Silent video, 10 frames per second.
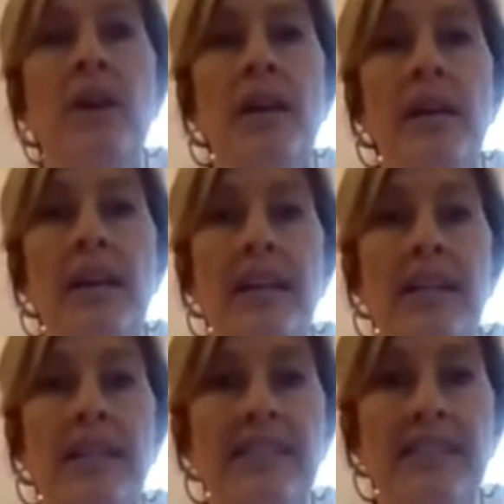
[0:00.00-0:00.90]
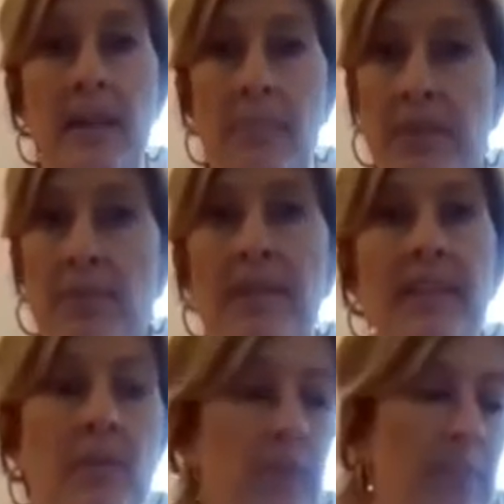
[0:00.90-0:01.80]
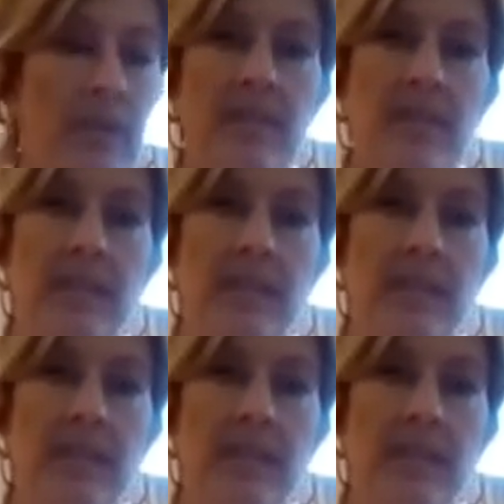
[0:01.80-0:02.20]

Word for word: in step three there when we put the